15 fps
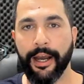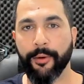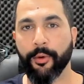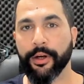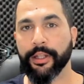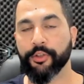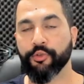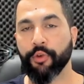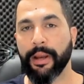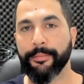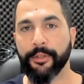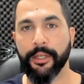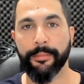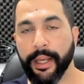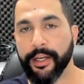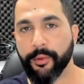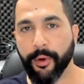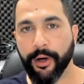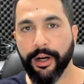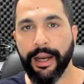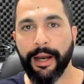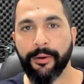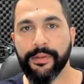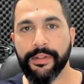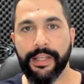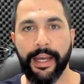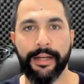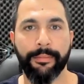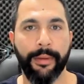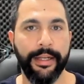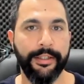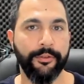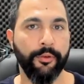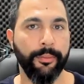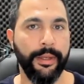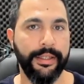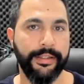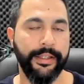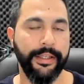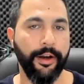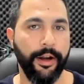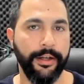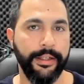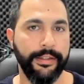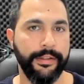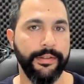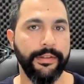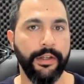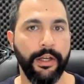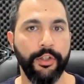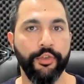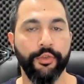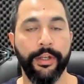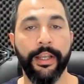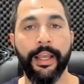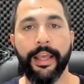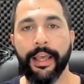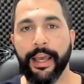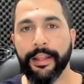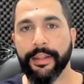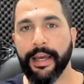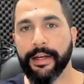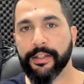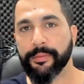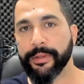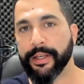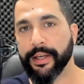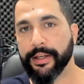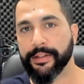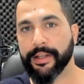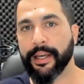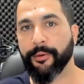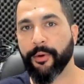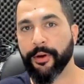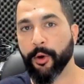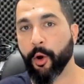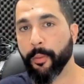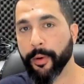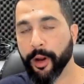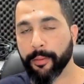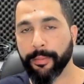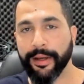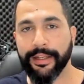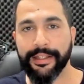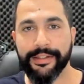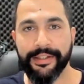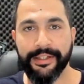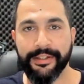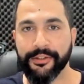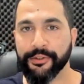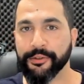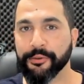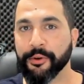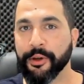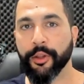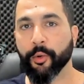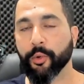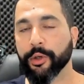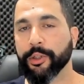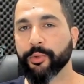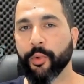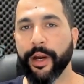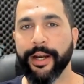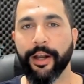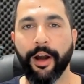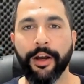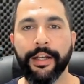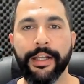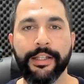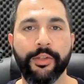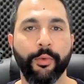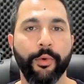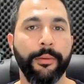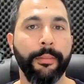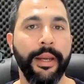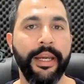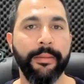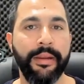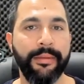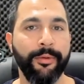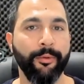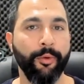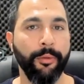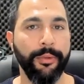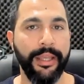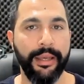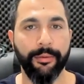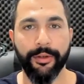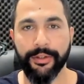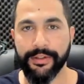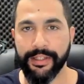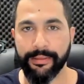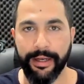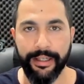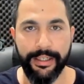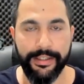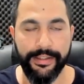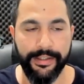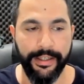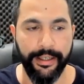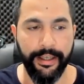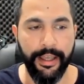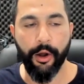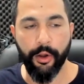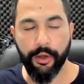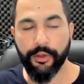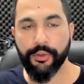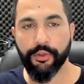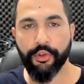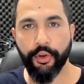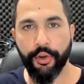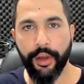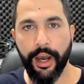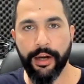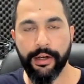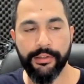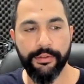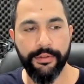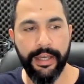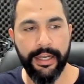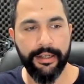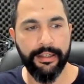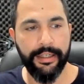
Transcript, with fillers: I want to drop ship anywhere outside my domestic audience's country. And that is because I want to open up my listing to the worldwide audience where many people will be able to see my listing. I'll also show you how to do that.